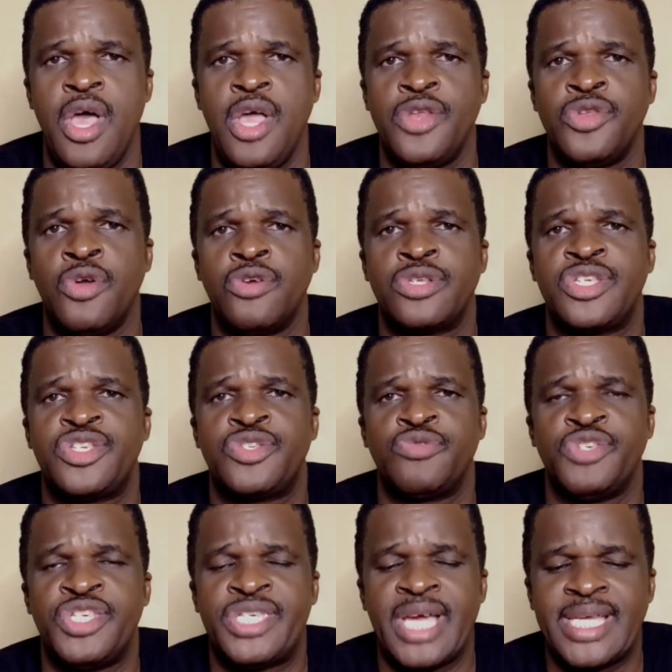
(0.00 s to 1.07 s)
Not
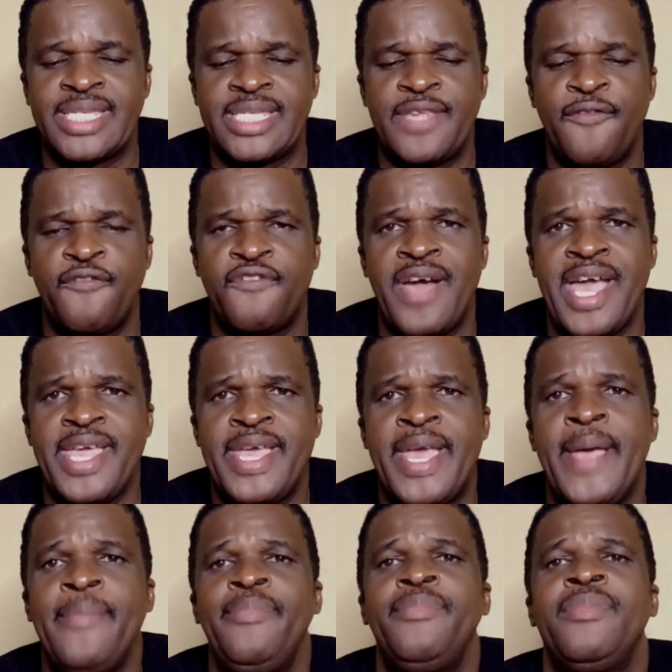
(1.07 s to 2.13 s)
to justify
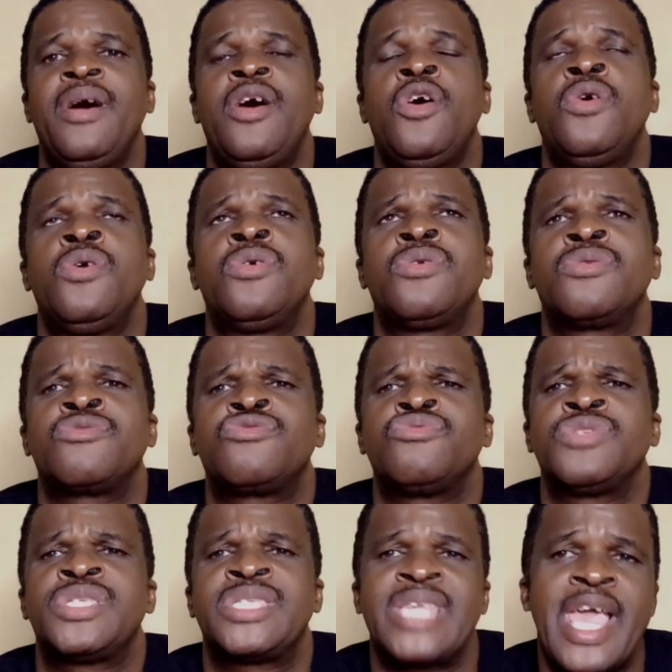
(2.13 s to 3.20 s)
him or
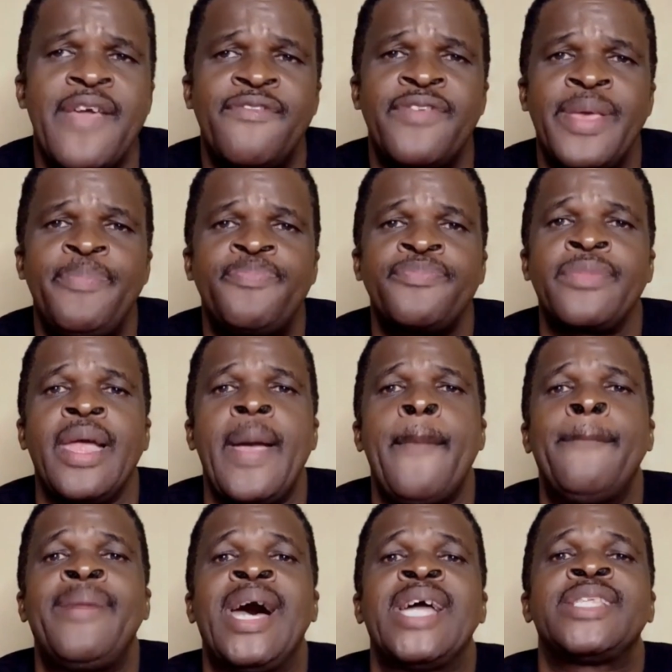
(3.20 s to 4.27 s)
to save him,
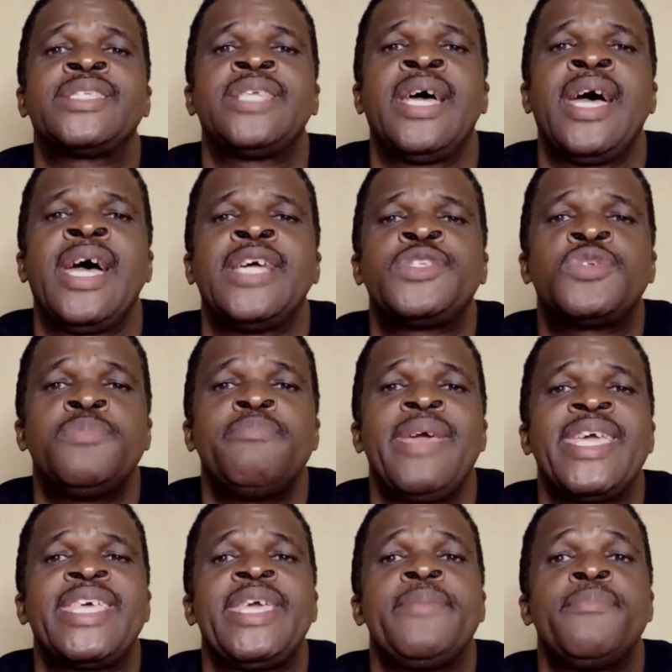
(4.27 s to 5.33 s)
but to
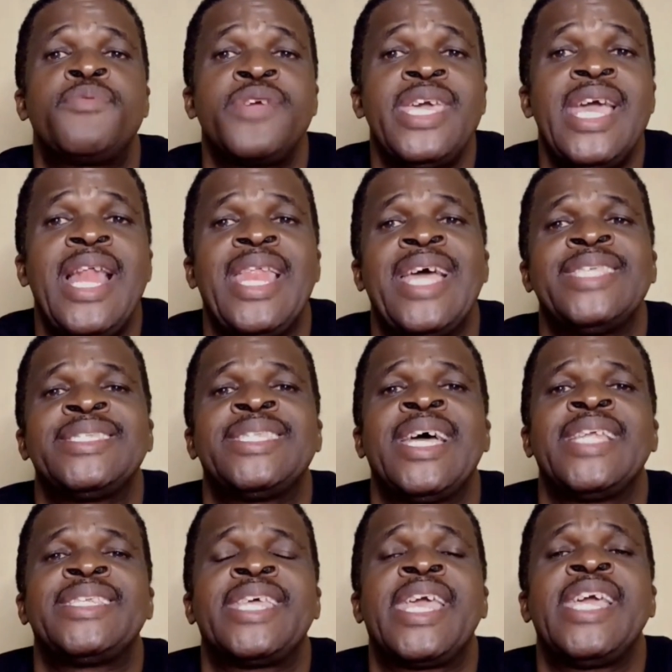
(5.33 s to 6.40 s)
make him realize
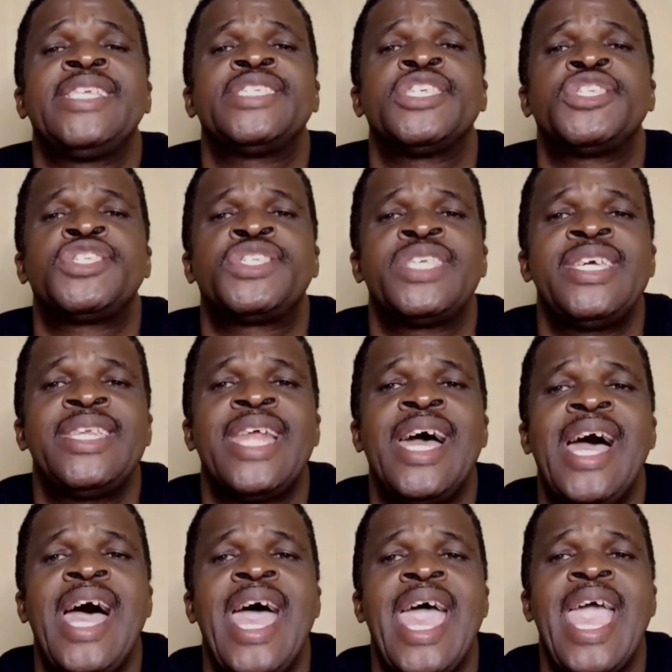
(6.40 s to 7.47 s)
that he is a
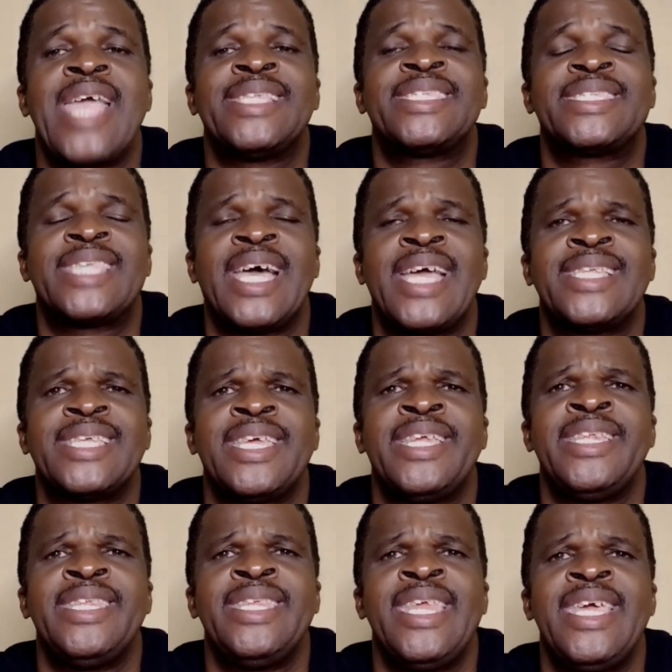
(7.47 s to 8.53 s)
sinner and stand
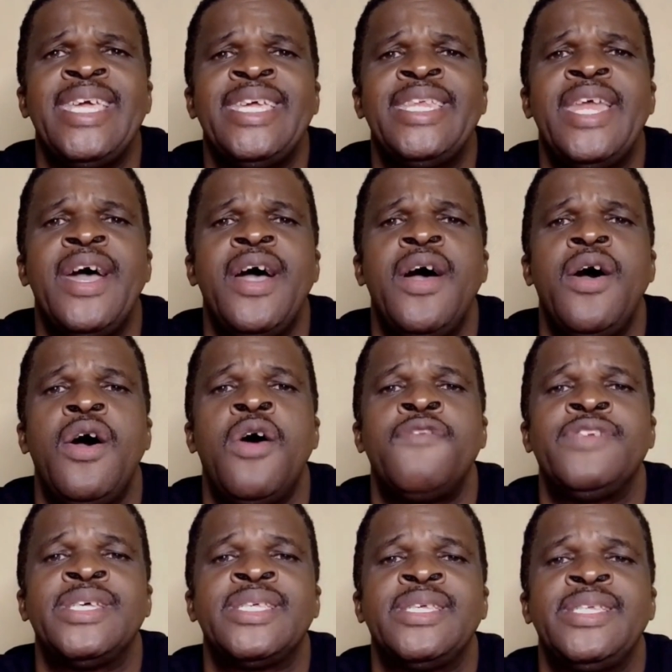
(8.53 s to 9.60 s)
in need
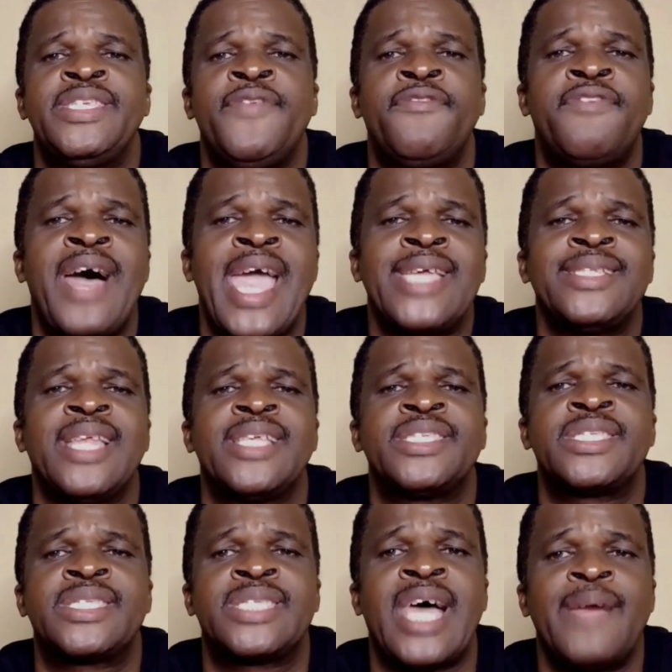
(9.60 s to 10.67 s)
of a divine
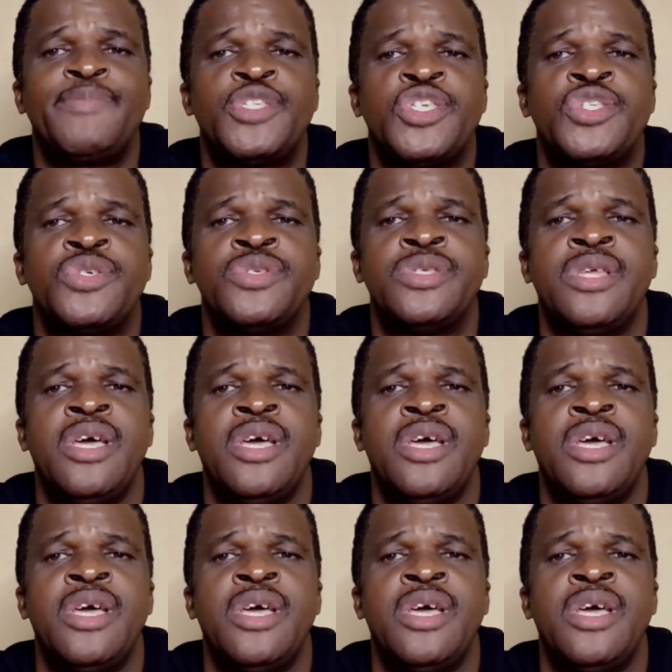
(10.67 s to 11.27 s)
substitute.